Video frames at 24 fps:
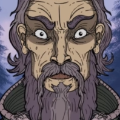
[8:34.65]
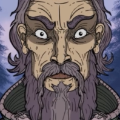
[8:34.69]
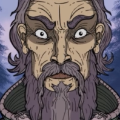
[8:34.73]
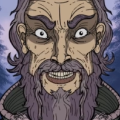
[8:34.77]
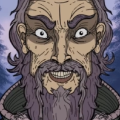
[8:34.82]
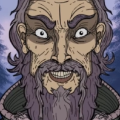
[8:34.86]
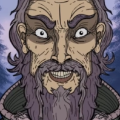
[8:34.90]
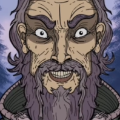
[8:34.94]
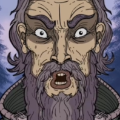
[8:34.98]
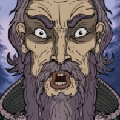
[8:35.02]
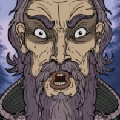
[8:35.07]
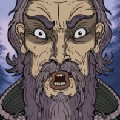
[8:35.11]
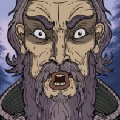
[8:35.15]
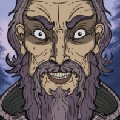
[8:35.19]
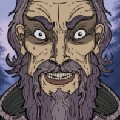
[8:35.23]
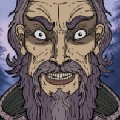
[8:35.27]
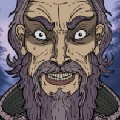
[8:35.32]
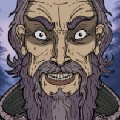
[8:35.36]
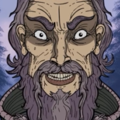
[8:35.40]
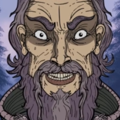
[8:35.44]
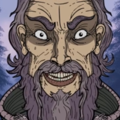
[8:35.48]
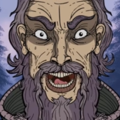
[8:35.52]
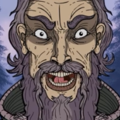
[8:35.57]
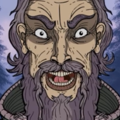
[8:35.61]
could not
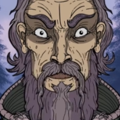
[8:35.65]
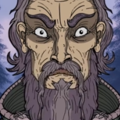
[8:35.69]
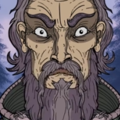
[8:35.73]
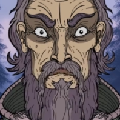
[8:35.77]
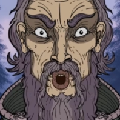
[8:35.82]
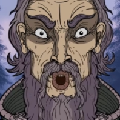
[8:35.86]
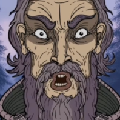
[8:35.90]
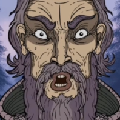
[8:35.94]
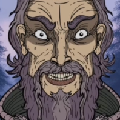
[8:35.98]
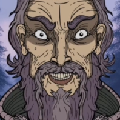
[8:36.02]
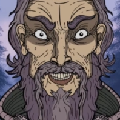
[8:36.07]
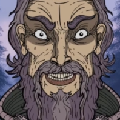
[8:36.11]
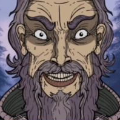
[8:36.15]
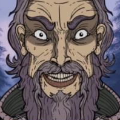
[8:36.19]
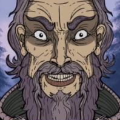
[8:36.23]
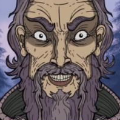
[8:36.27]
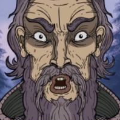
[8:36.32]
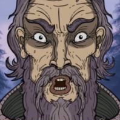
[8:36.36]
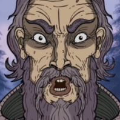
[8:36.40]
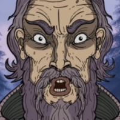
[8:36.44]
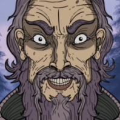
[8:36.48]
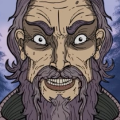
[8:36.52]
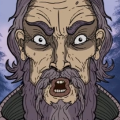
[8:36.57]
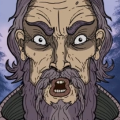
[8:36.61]
escape the brutal
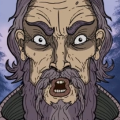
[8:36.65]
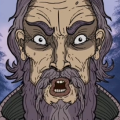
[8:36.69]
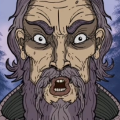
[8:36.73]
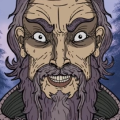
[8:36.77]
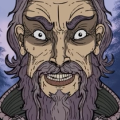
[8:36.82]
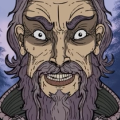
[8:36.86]
nature of his